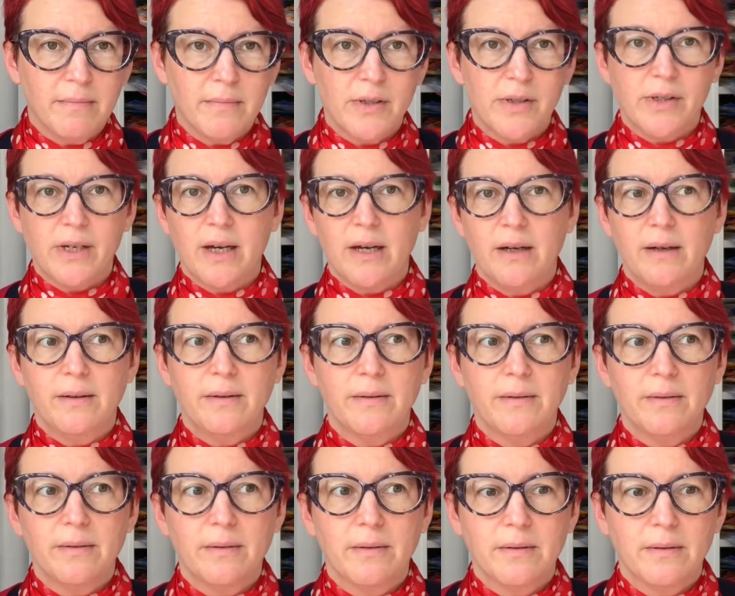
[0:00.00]
So
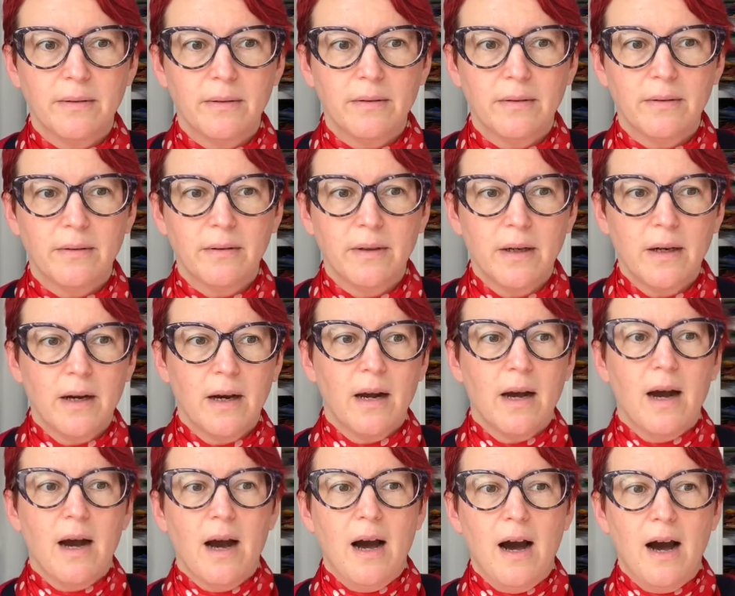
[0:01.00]

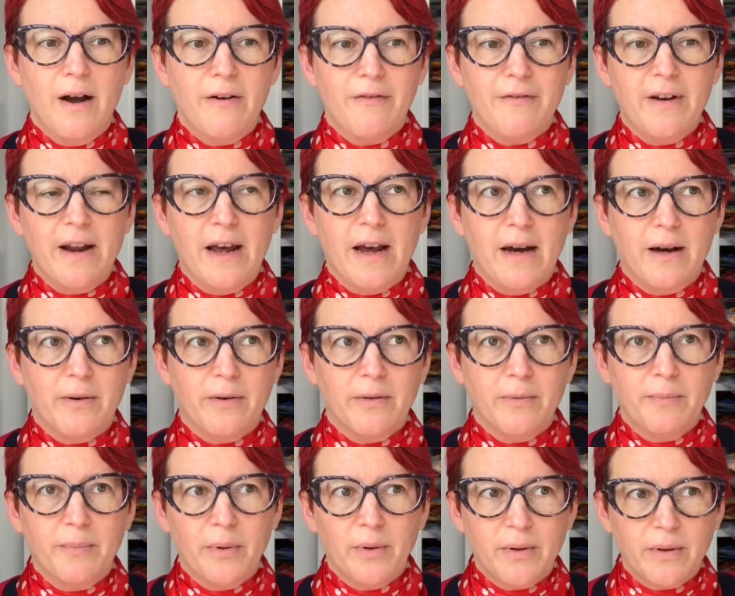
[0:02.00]
I've now
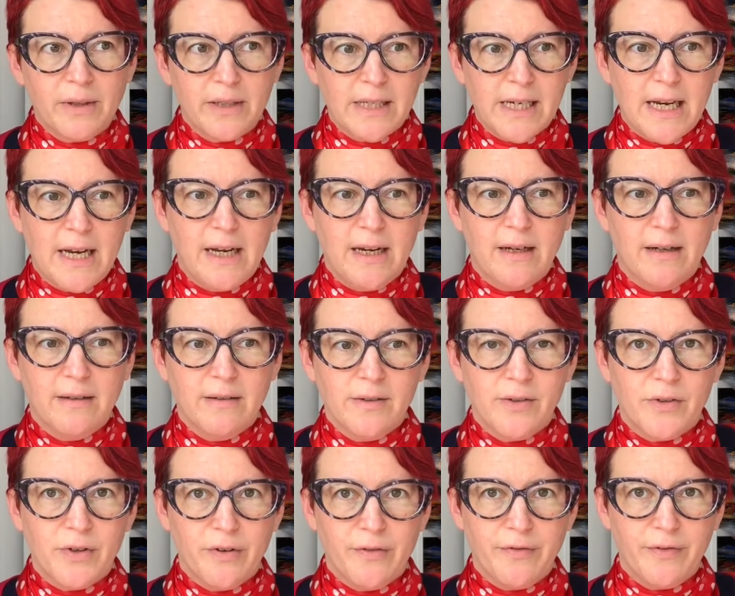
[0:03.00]
booked in
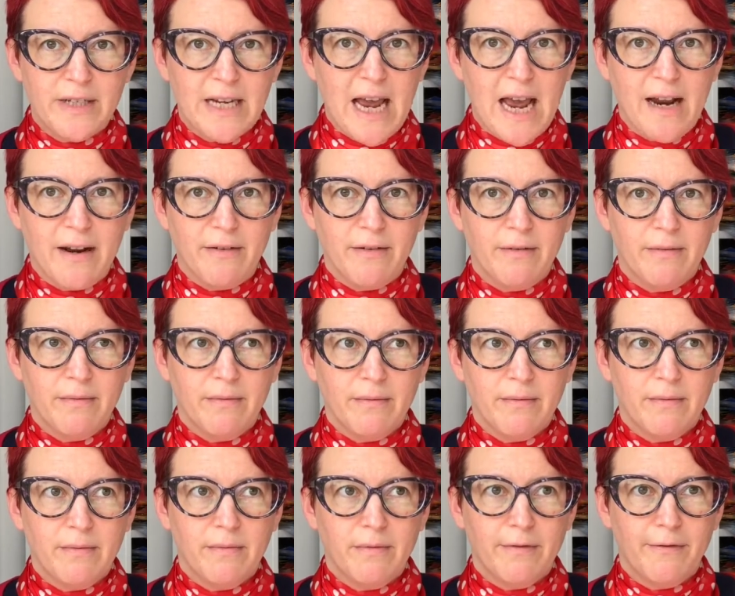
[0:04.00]
sort of 10
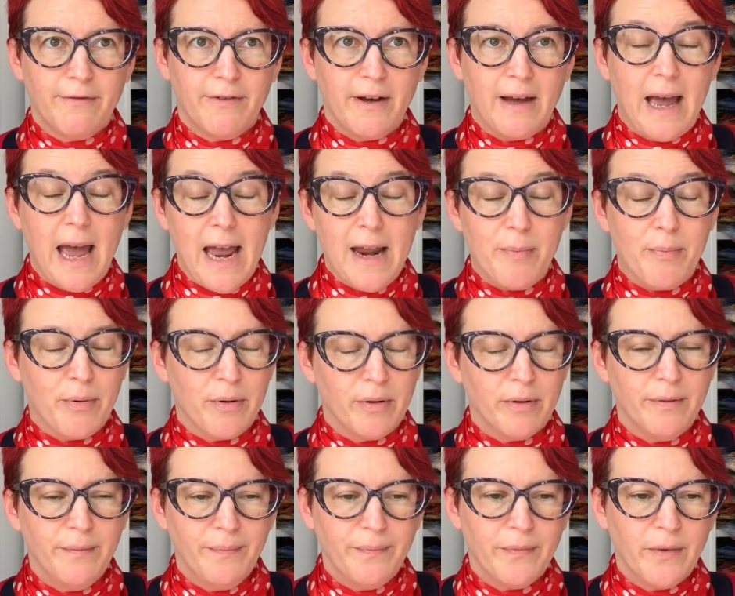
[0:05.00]
for
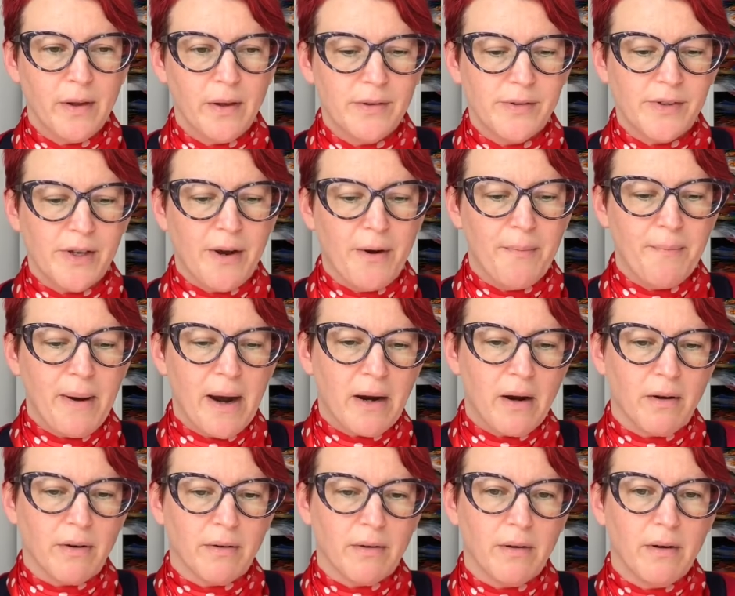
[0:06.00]
April, so I'm
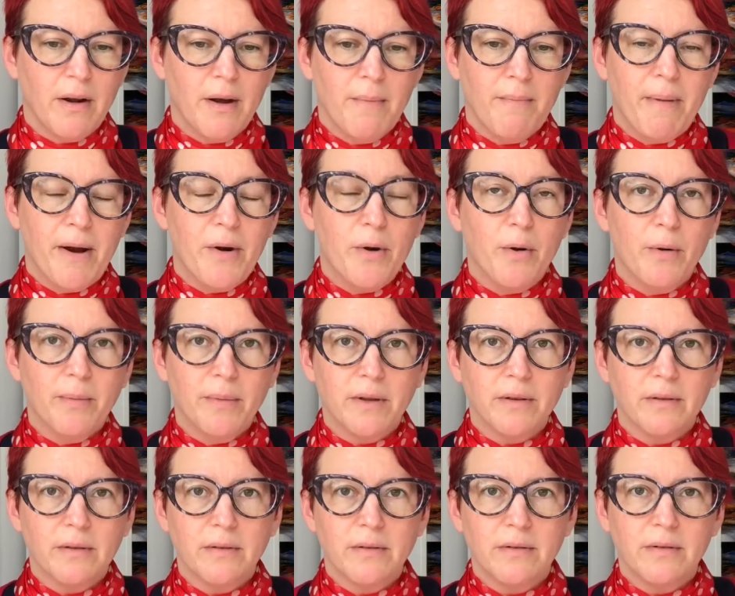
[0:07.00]
back on my
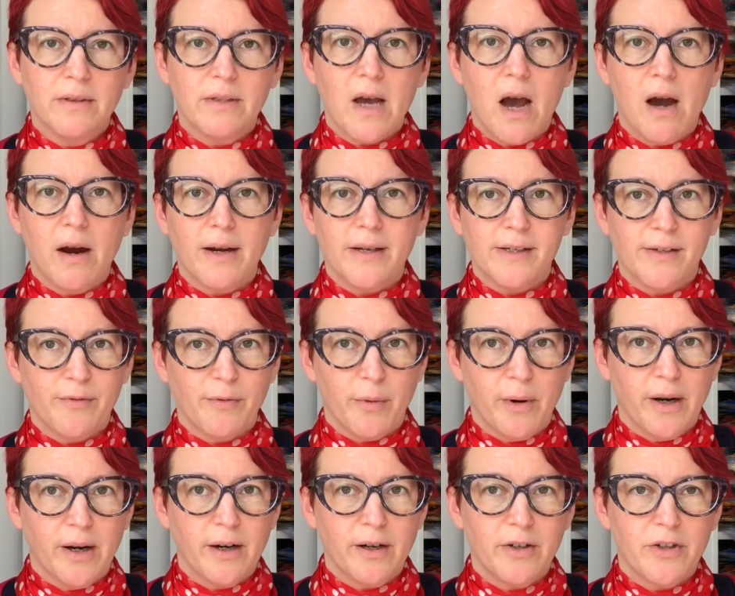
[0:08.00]
normal target of
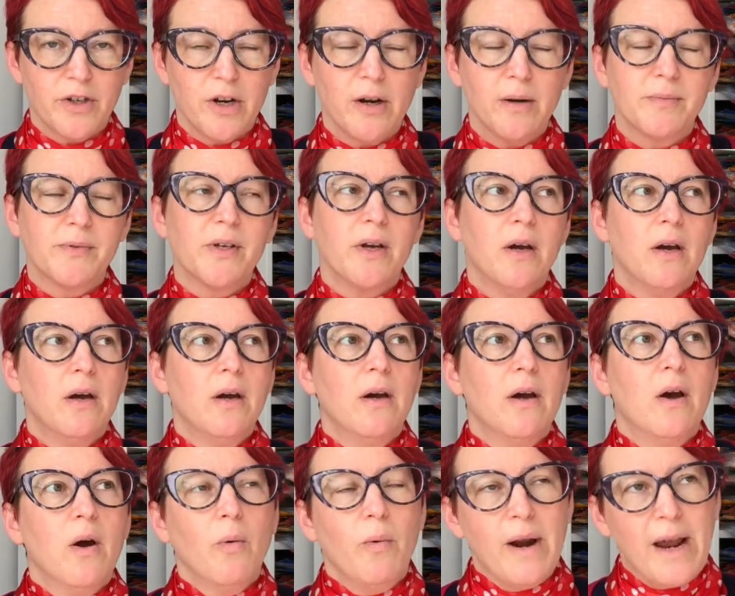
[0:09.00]
workshops.
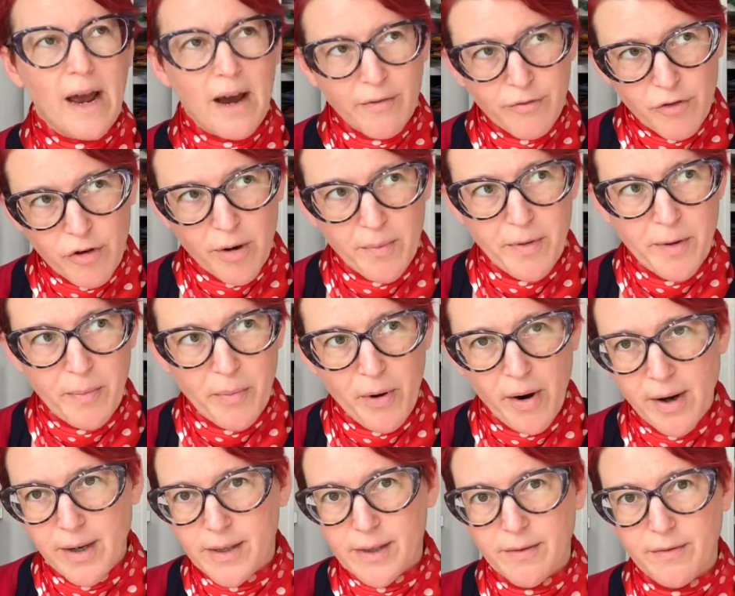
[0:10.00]
We have dropped the
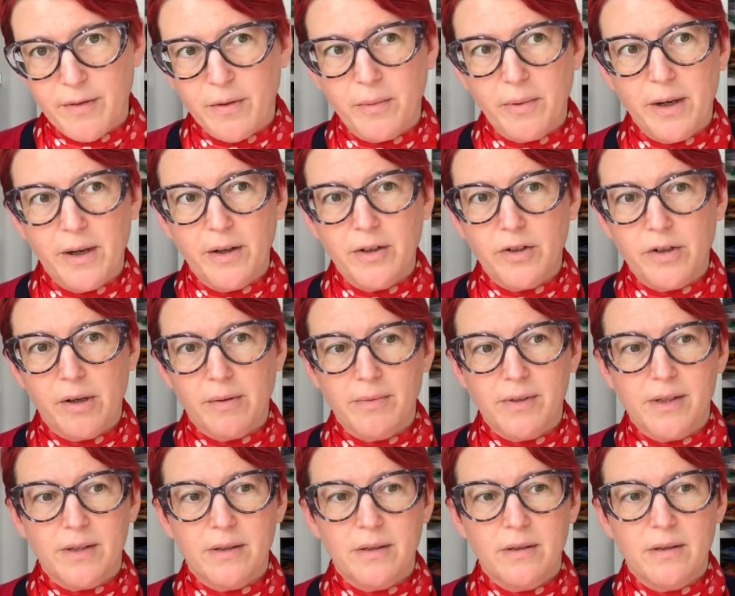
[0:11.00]
price of the
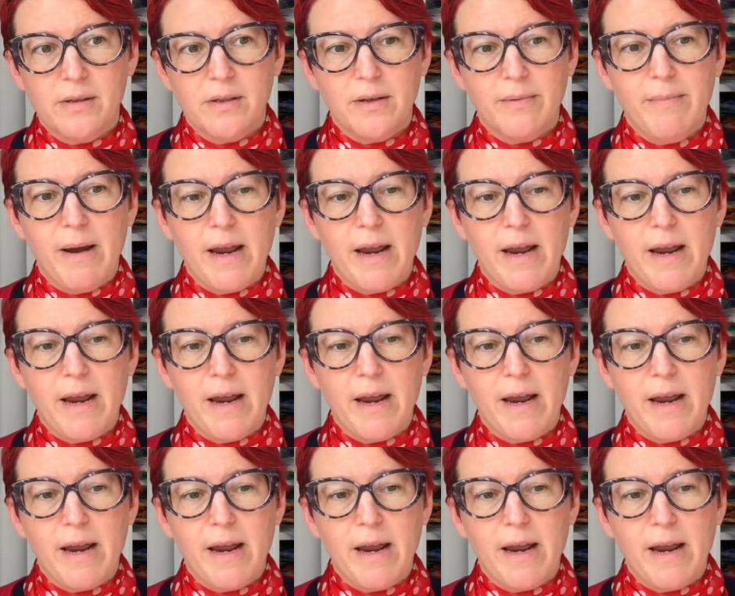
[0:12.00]
workshops to